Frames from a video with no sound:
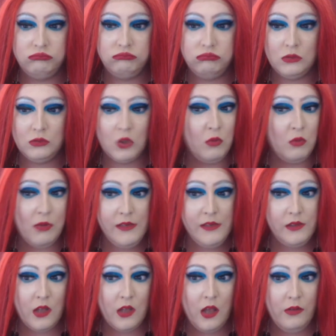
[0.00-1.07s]
it's a good place
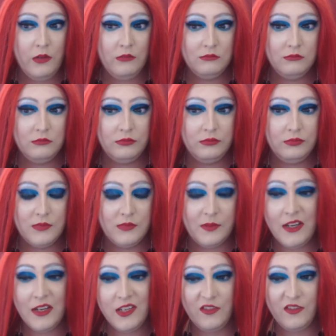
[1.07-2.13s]
to go,
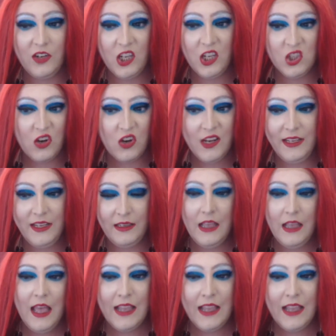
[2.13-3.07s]
especially if you like a dry heat.